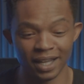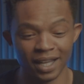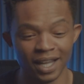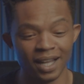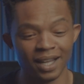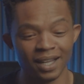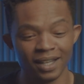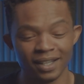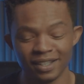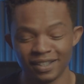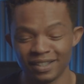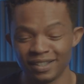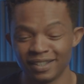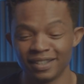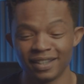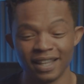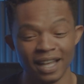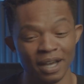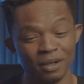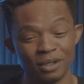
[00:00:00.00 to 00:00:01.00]
that
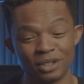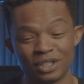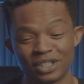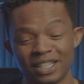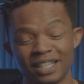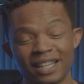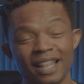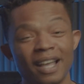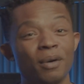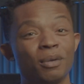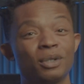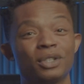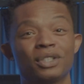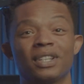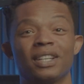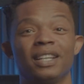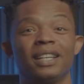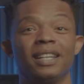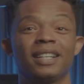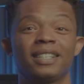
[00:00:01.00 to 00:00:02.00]
was that was
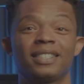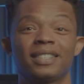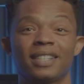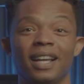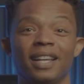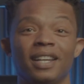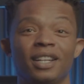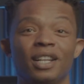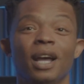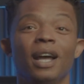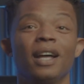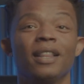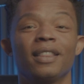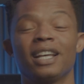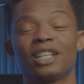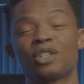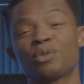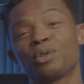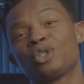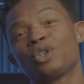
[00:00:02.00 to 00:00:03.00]
an exciting.
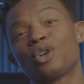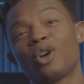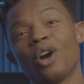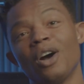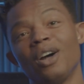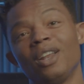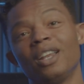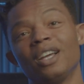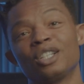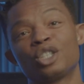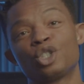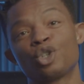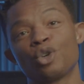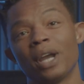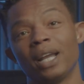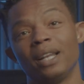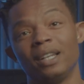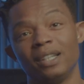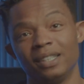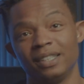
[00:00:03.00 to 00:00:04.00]
That's what you call a
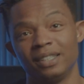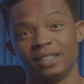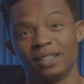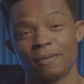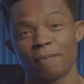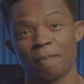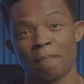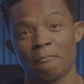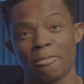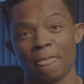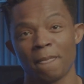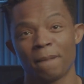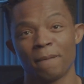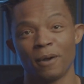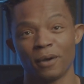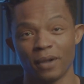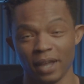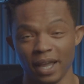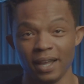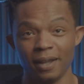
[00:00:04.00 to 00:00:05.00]
trailer.
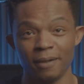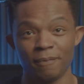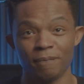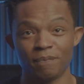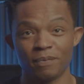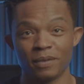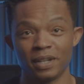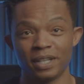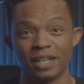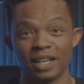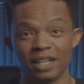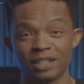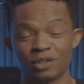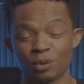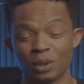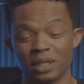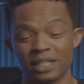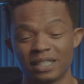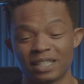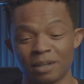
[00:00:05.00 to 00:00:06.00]
Okay? It does
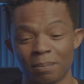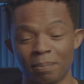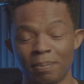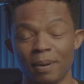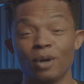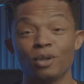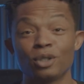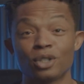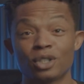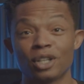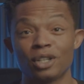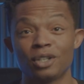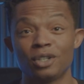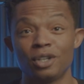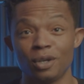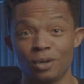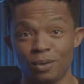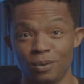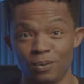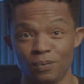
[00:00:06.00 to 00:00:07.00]
what it's supposed to
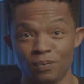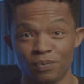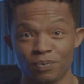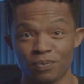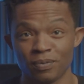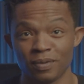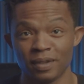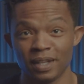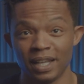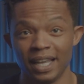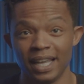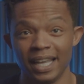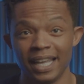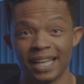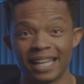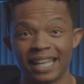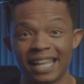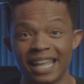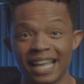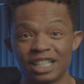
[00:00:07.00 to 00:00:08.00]
do.
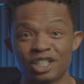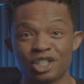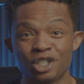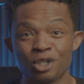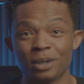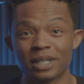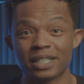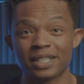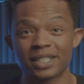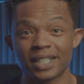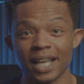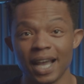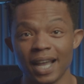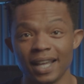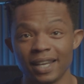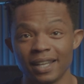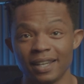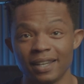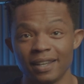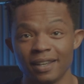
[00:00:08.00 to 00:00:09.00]
It gets you
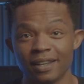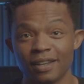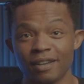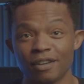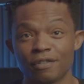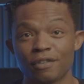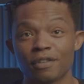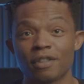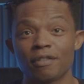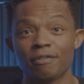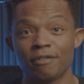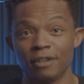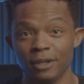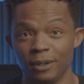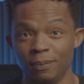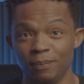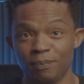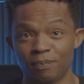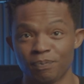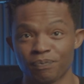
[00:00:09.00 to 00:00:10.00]
excited for the
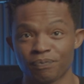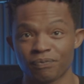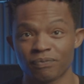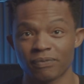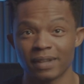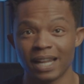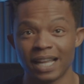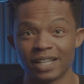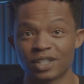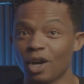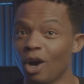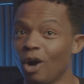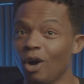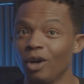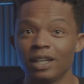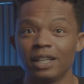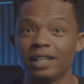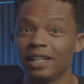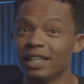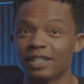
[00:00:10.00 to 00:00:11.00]
film. That's
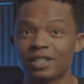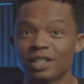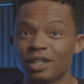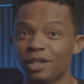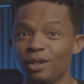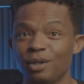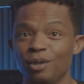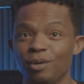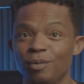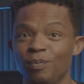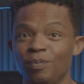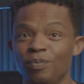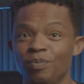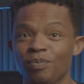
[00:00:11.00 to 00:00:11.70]
all it needs to do.